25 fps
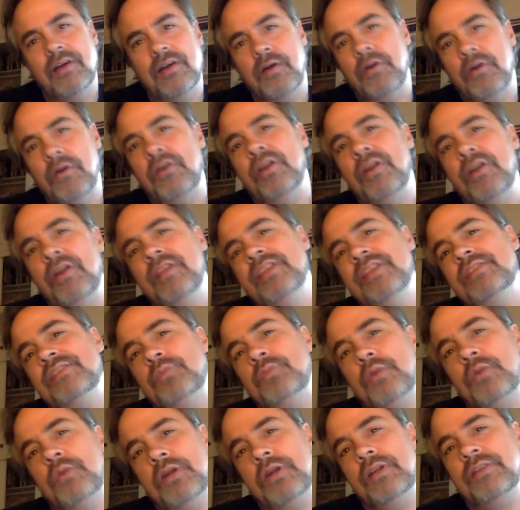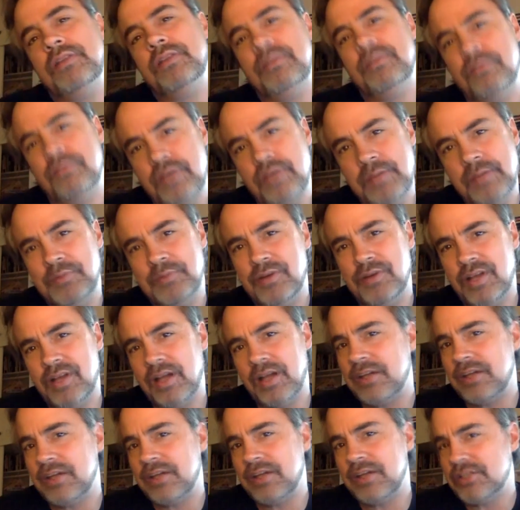or in this world of
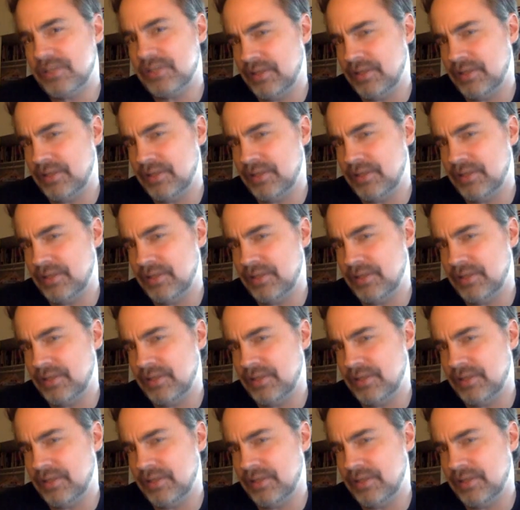reproduction.